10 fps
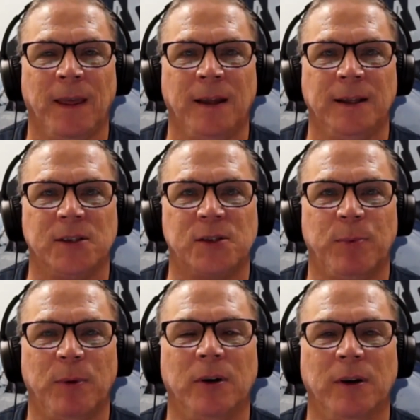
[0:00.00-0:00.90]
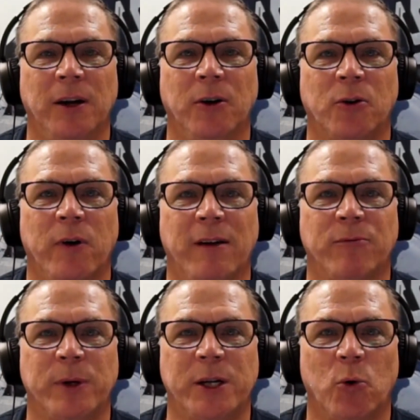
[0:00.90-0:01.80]
aircraft
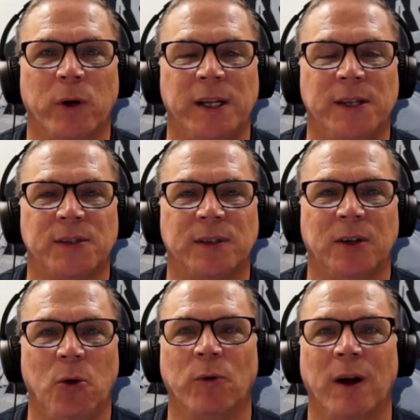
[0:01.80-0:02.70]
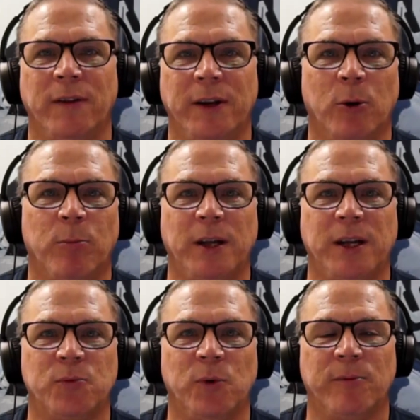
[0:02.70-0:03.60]
recordings going around the
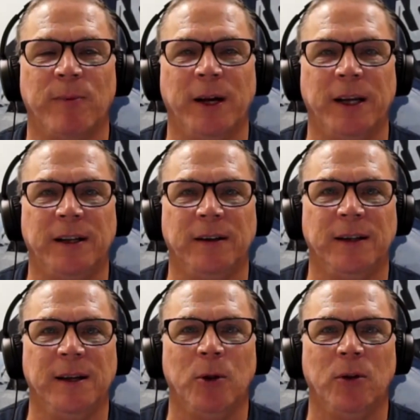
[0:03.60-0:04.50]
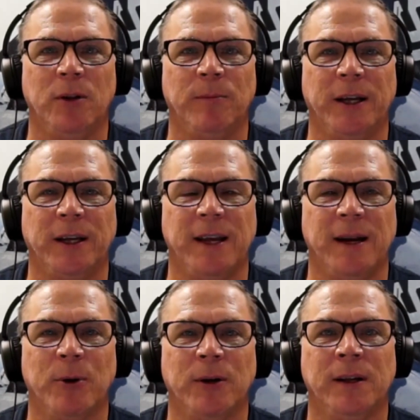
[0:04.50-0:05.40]
airplanes with my gimbal and my
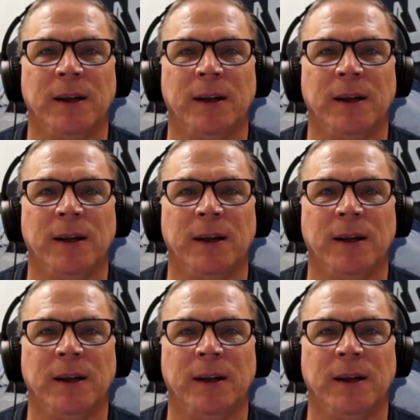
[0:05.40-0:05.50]
camera,